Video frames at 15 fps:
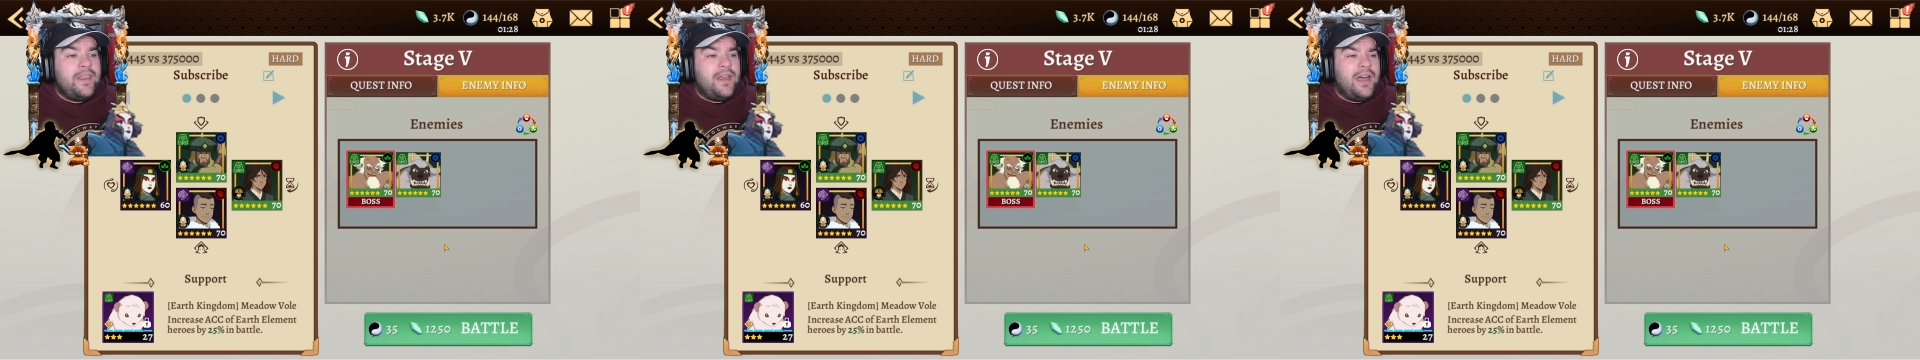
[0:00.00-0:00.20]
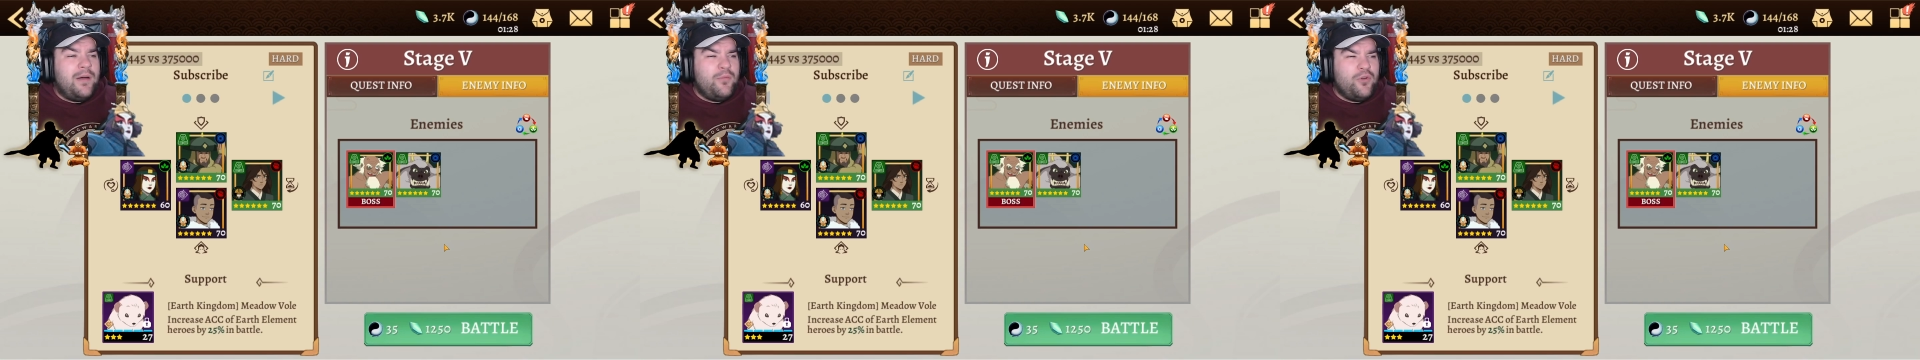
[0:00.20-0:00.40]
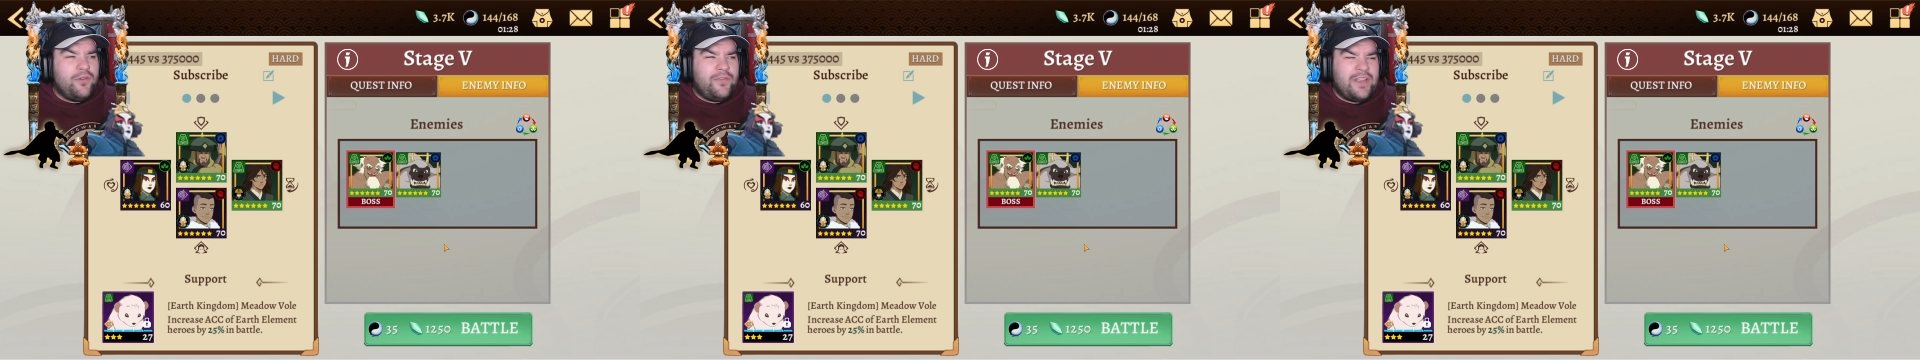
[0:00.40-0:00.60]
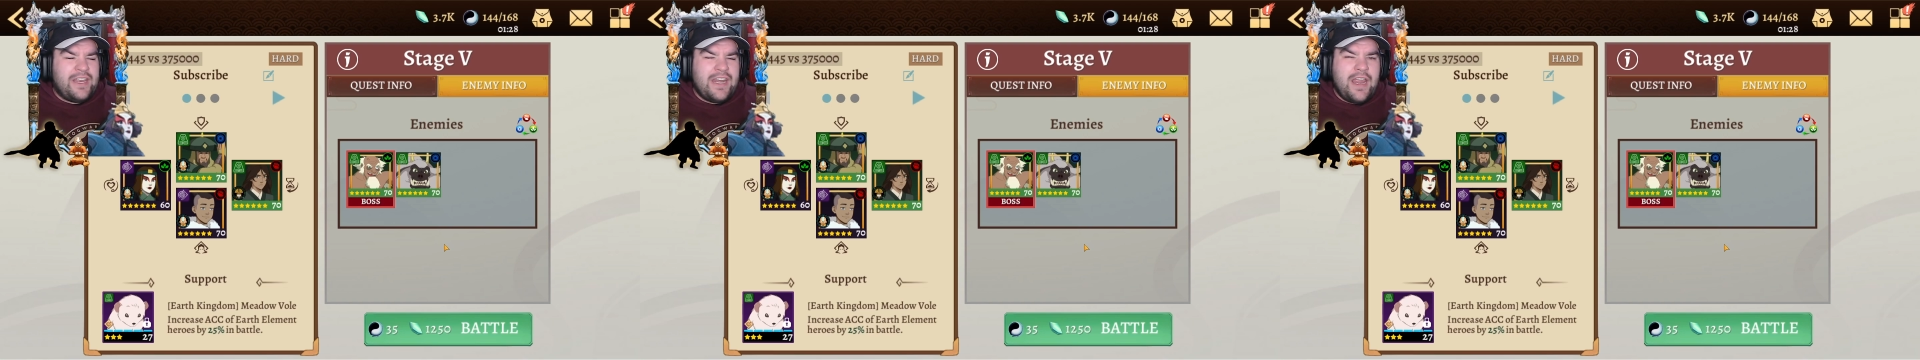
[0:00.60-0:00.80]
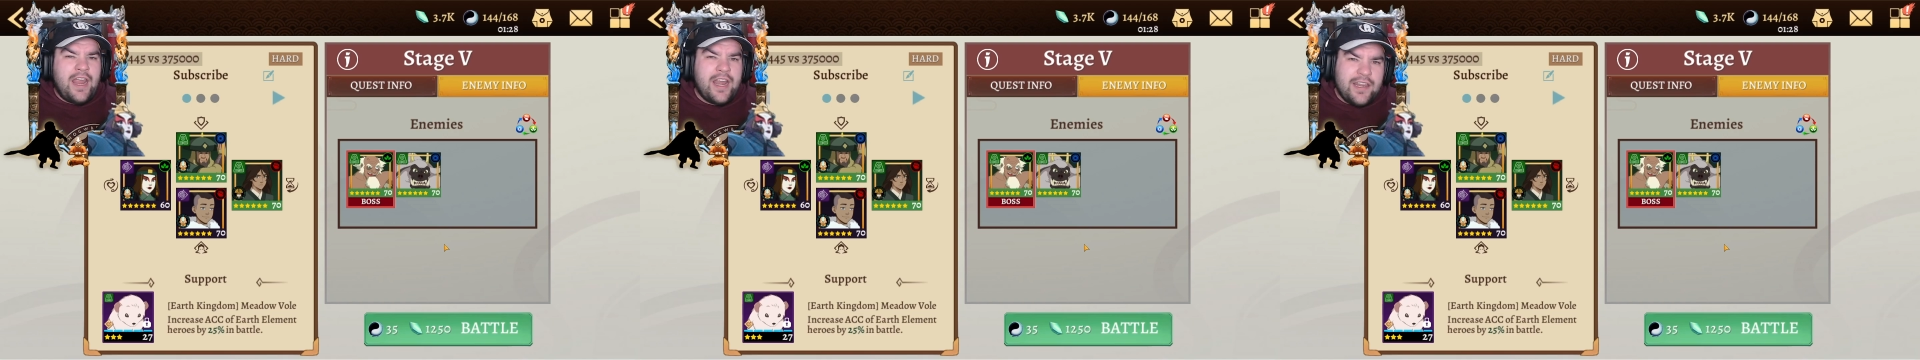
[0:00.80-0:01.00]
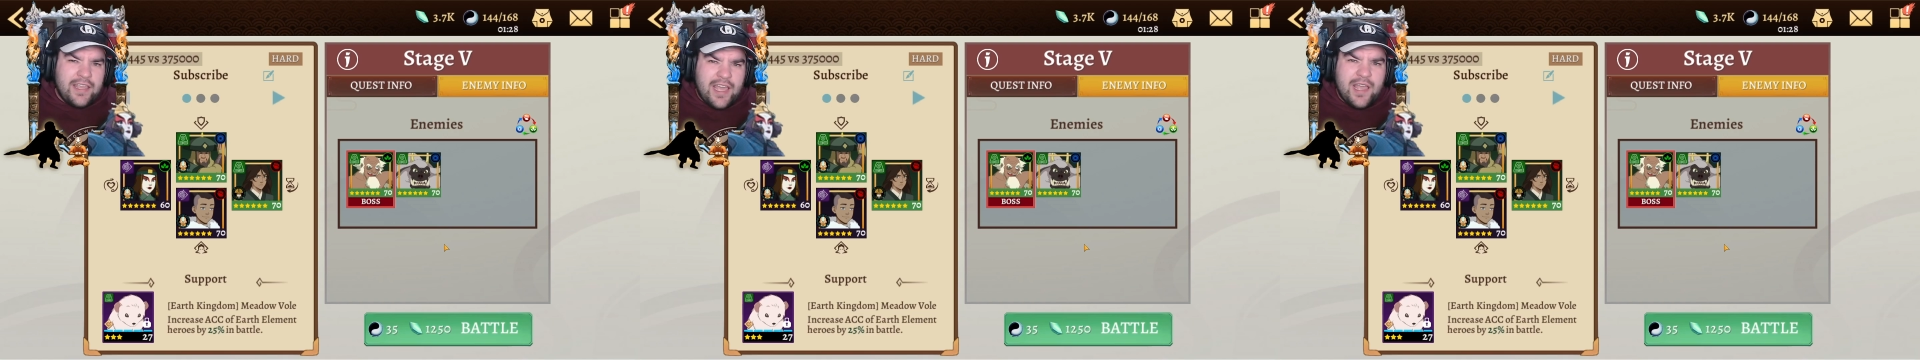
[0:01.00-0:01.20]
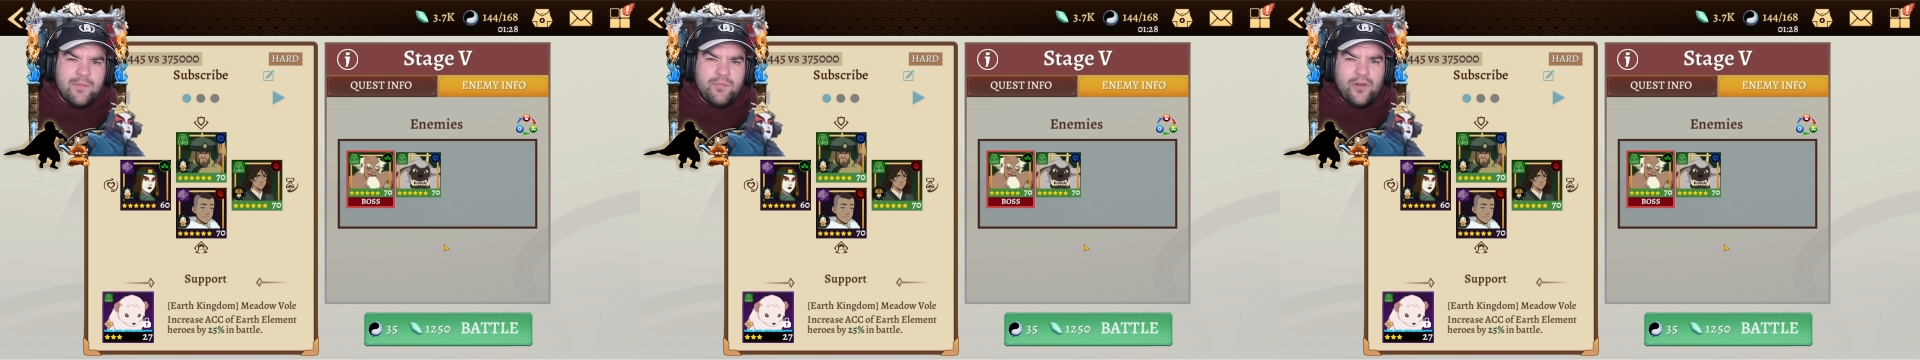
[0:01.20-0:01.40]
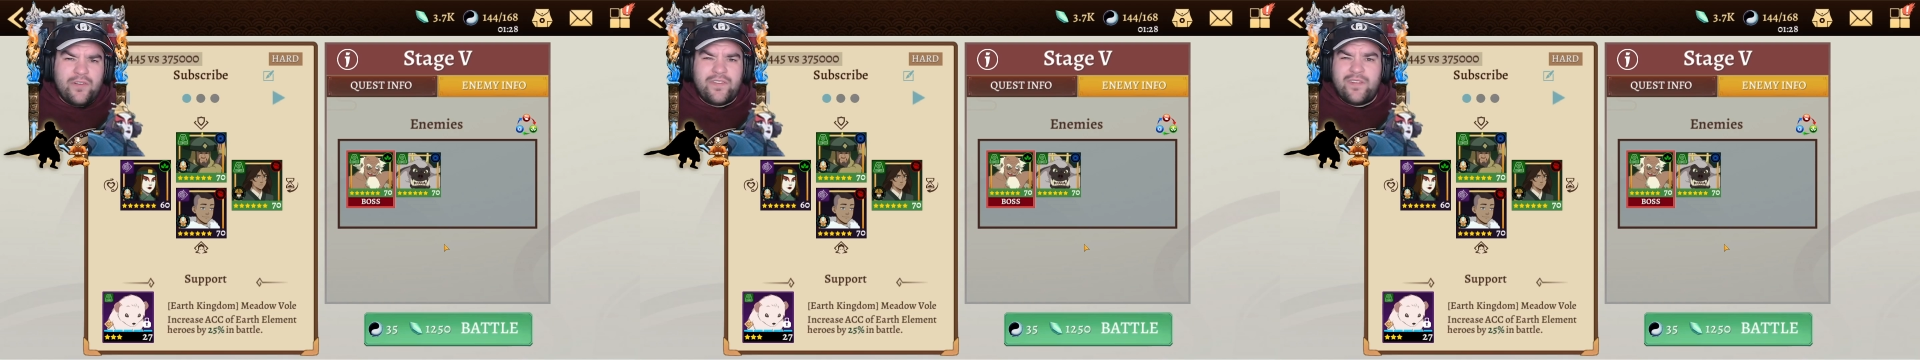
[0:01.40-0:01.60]
More of like an end game
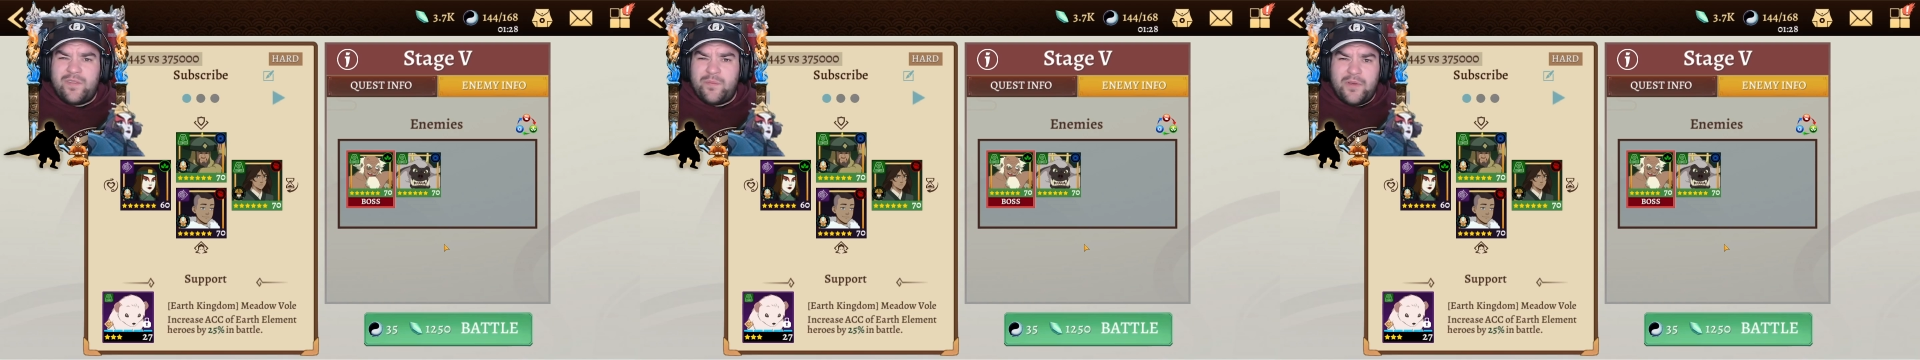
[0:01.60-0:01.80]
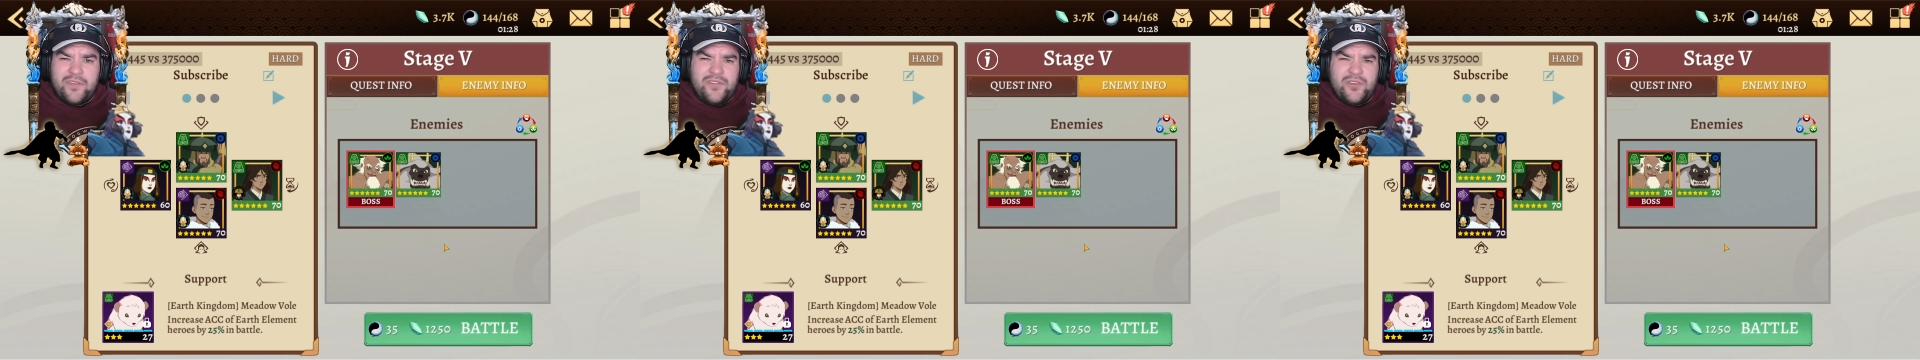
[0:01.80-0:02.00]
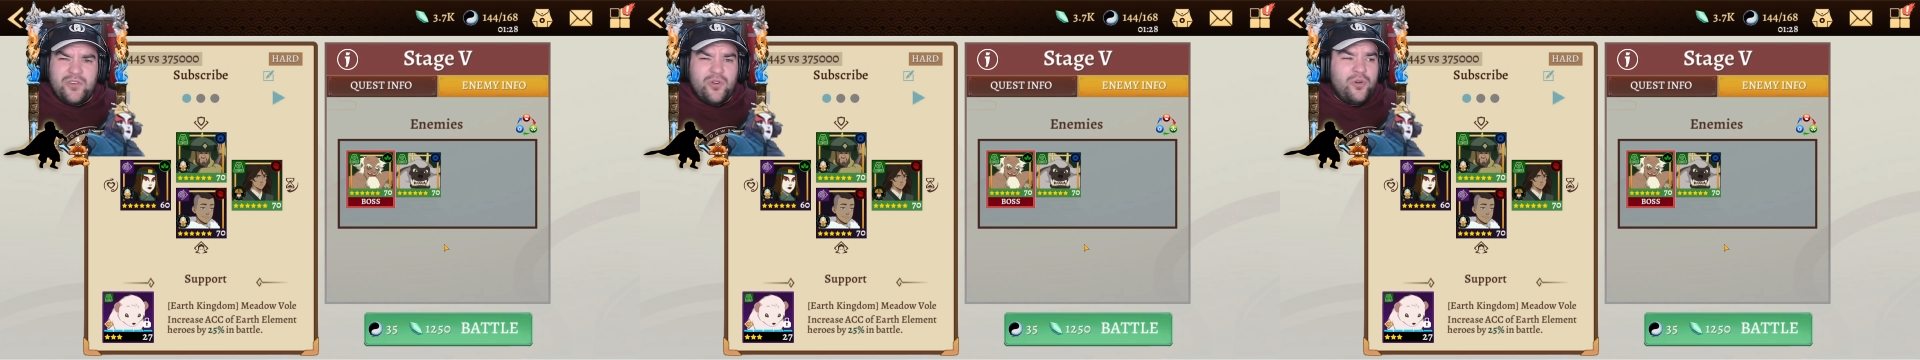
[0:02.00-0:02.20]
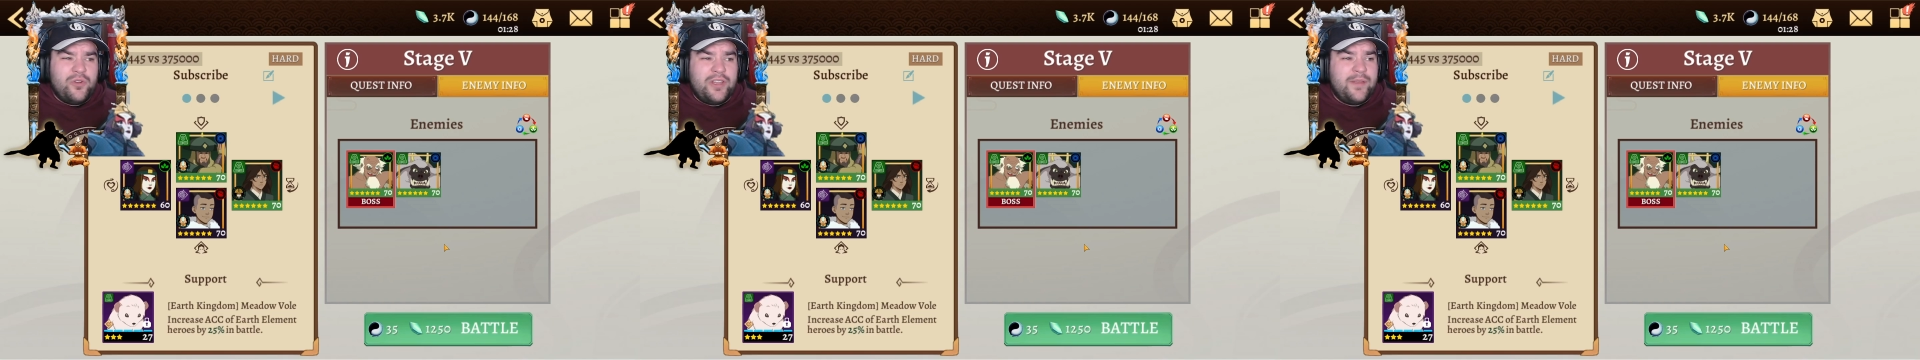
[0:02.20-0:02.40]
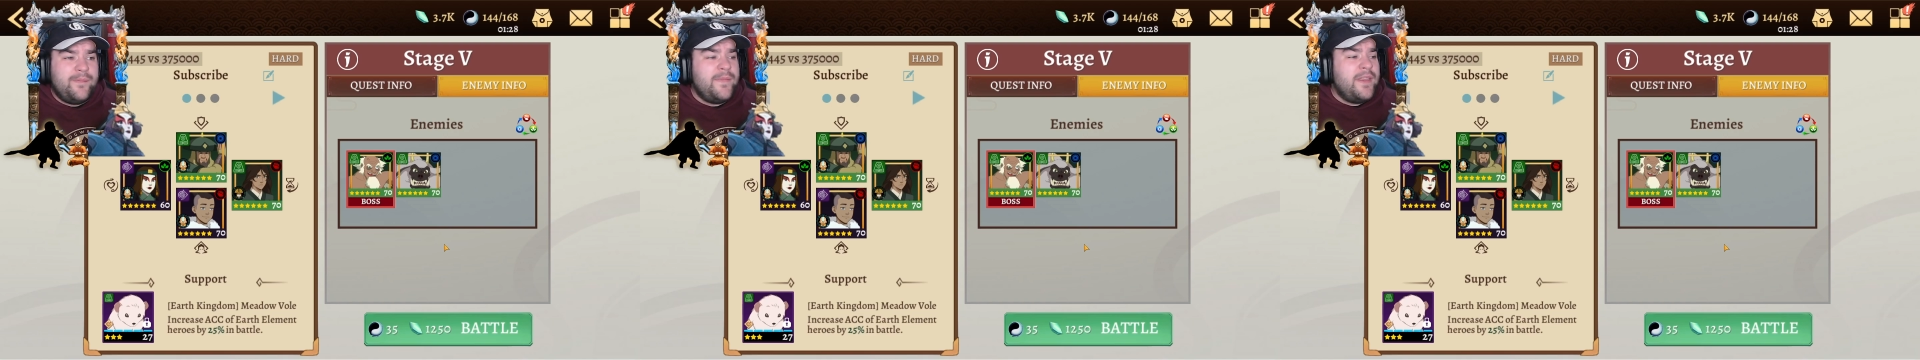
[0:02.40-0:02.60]
boss, I suppose you'd call him.